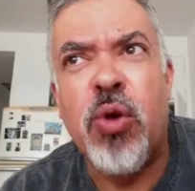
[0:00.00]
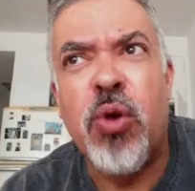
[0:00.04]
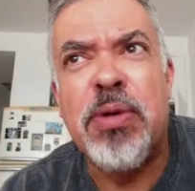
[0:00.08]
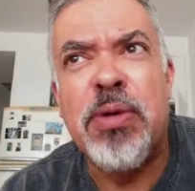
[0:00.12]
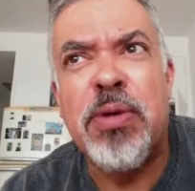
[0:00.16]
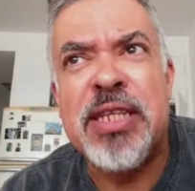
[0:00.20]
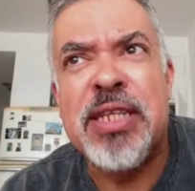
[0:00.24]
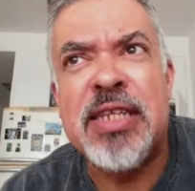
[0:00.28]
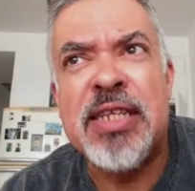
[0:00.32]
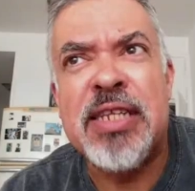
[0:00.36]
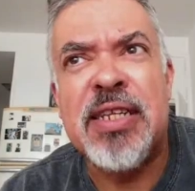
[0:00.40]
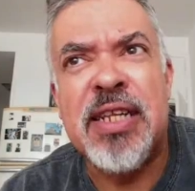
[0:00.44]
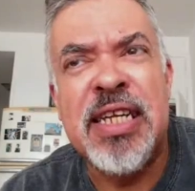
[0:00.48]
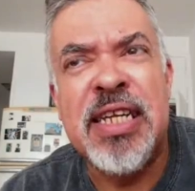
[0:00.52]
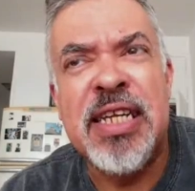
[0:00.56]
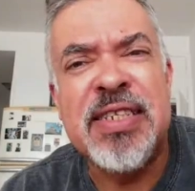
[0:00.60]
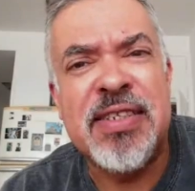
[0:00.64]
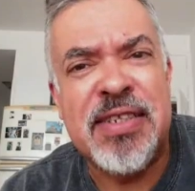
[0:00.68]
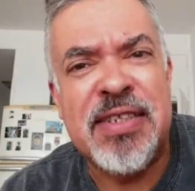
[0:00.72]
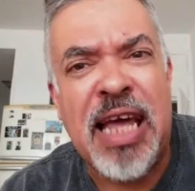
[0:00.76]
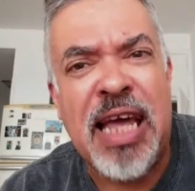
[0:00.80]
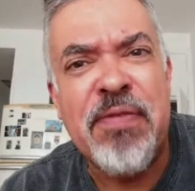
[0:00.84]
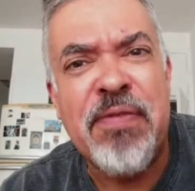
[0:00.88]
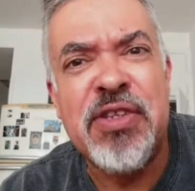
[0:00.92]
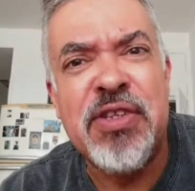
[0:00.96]
least
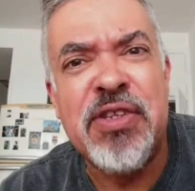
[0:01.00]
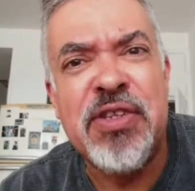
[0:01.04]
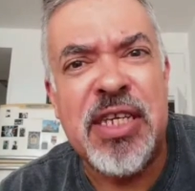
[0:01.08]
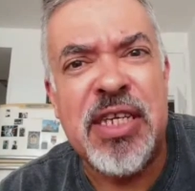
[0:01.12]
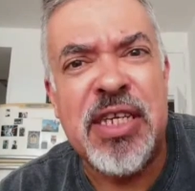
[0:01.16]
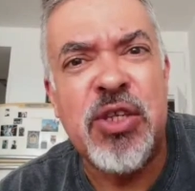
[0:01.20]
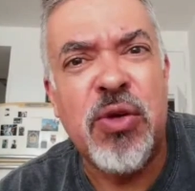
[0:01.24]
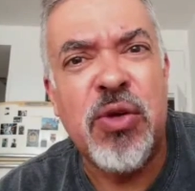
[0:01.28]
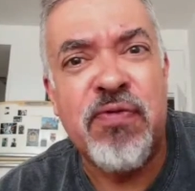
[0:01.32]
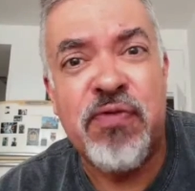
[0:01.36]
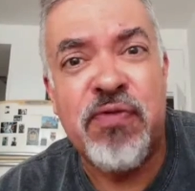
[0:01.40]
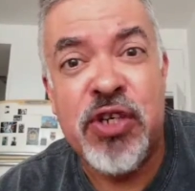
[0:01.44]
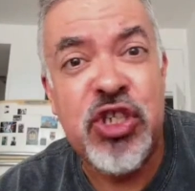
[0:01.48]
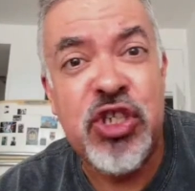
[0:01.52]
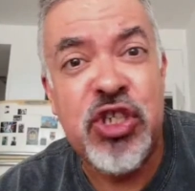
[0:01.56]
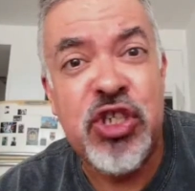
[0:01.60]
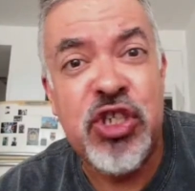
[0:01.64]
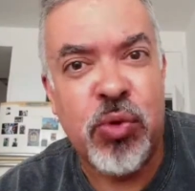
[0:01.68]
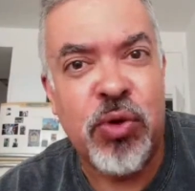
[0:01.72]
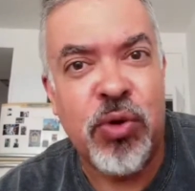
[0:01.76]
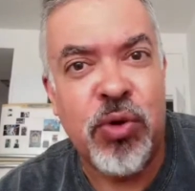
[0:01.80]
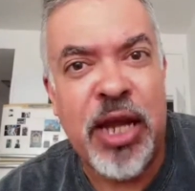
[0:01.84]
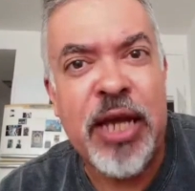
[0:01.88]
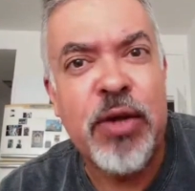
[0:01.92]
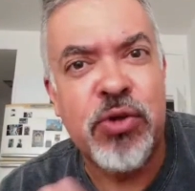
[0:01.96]
17 official
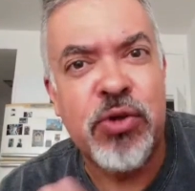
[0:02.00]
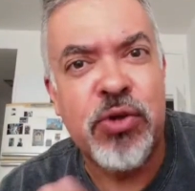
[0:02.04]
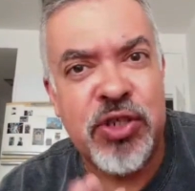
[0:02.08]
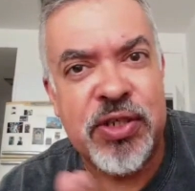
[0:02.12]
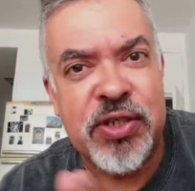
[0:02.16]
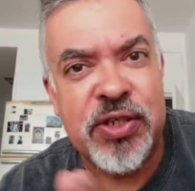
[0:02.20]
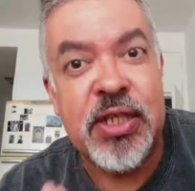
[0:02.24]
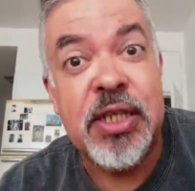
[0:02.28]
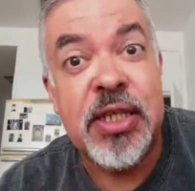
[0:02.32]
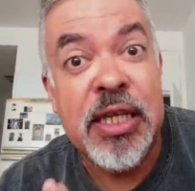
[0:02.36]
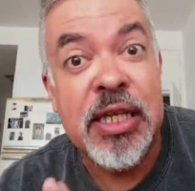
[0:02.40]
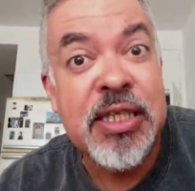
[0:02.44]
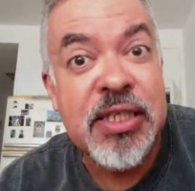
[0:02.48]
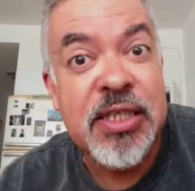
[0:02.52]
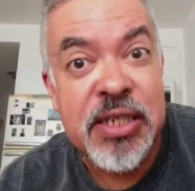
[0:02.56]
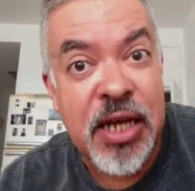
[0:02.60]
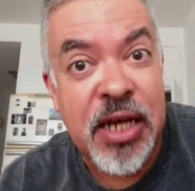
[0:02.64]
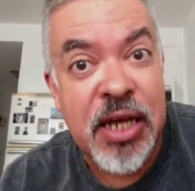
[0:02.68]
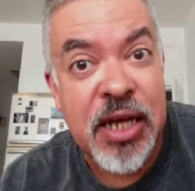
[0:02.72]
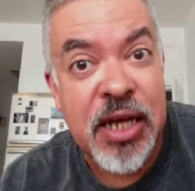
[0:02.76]
languages in India only.